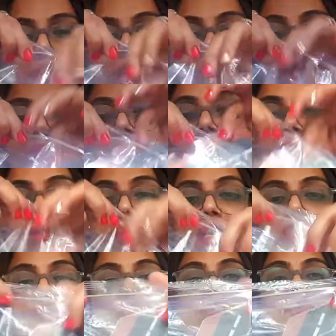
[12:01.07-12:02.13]
And there
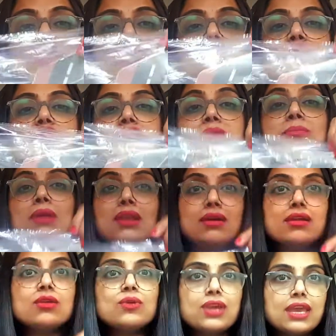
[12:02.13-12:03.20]
should be 2 similar
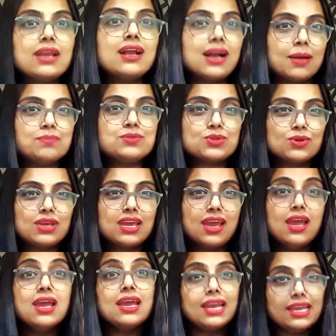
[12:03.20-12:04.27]
looking cups.
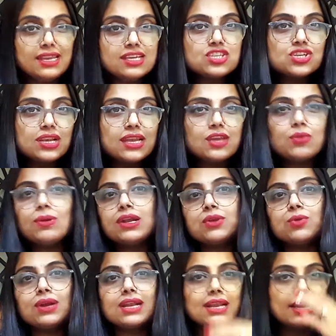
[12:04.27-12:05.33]
Okay, initially you will
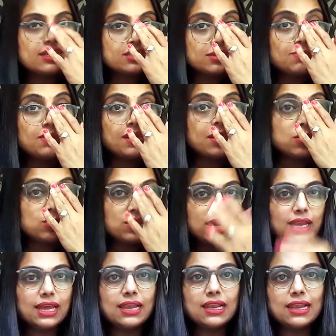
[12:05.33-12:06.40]
do it like similar
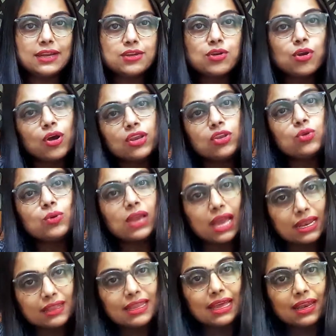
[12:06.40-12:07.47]
looking, and later on you
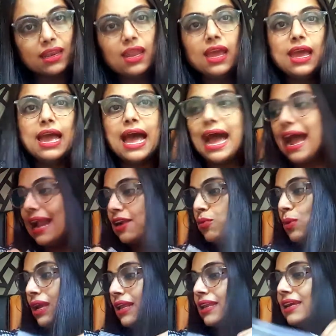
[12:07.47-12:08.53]
can then add
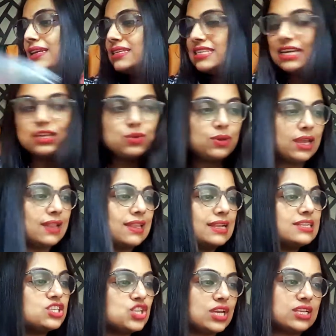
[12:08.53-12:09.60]
variants and you can
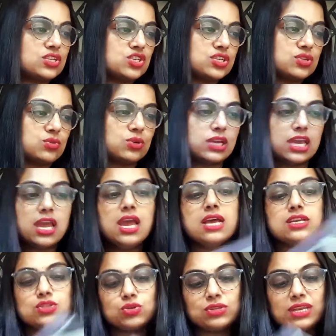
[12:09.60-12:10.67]
then change it. Okay,
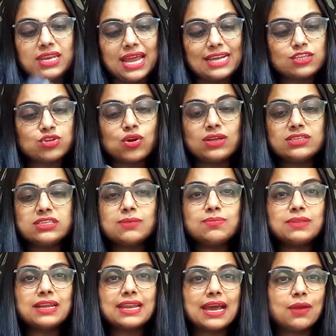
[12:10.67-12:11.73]
so the next concept
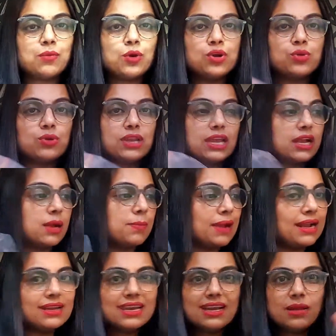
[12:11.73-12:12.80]
that I want to take up,
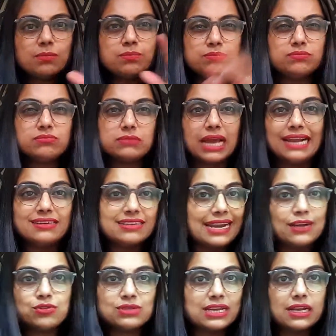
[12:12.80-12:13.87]
I'll try
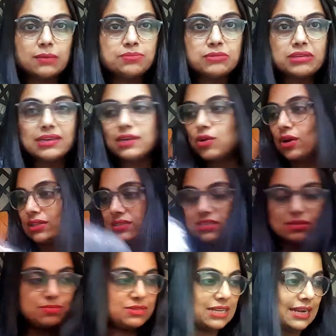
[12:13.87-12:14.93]
to take up 3
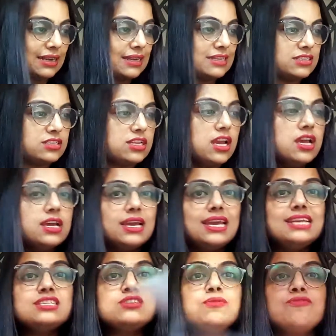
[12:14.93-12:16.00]
concepts at least,
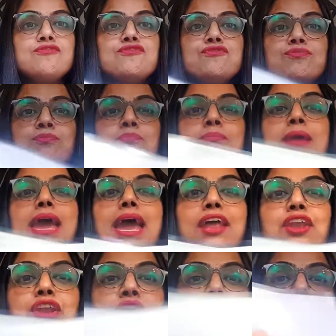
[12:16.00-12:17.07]
is
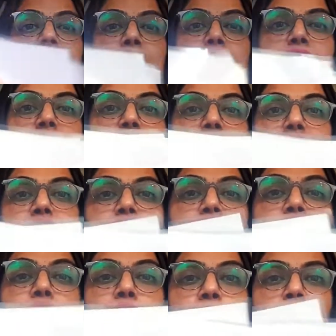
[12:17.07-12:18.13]
many and
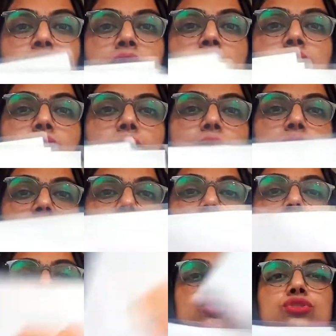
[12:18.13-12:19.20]
few. Okay,
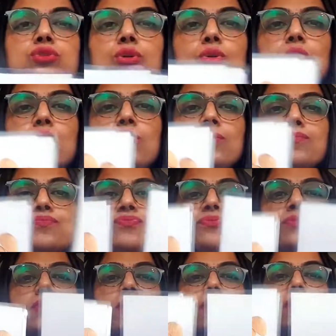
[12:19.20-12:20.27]
so
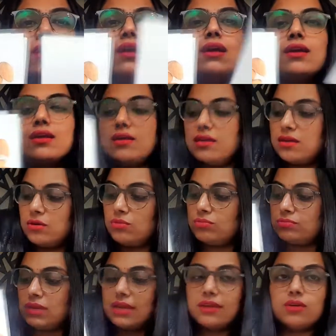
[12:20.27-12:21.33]

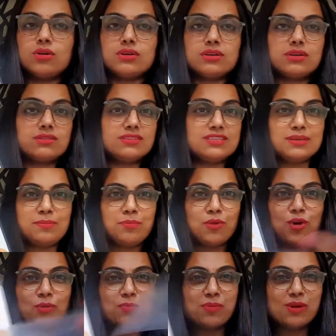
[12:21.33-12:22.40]
I got a
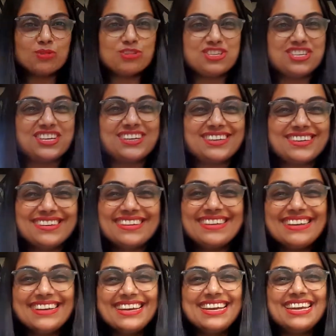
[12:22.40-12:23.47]
Ziploc pouch here.
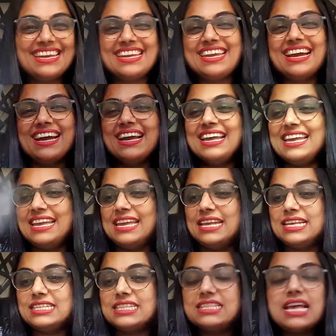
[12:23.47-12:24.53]
Yeah,
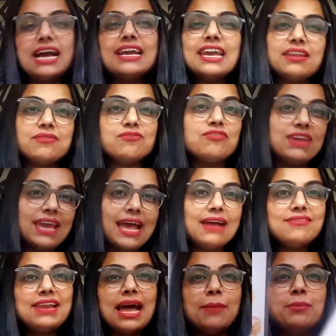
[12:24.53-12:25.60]
again, we have
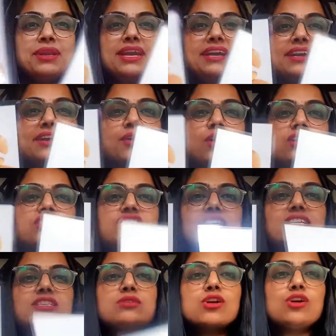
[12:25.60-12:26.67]
laminated all
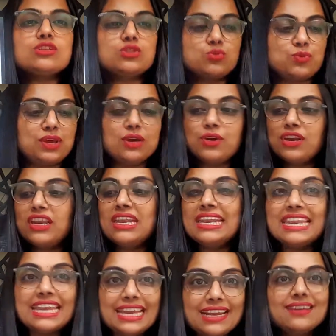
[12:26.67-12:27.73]
sheets because we're gonna
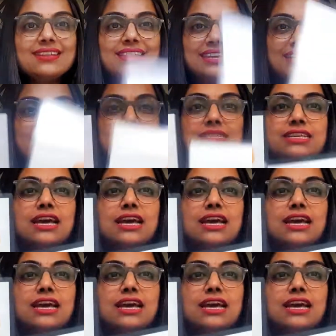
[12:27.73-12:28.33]
need these.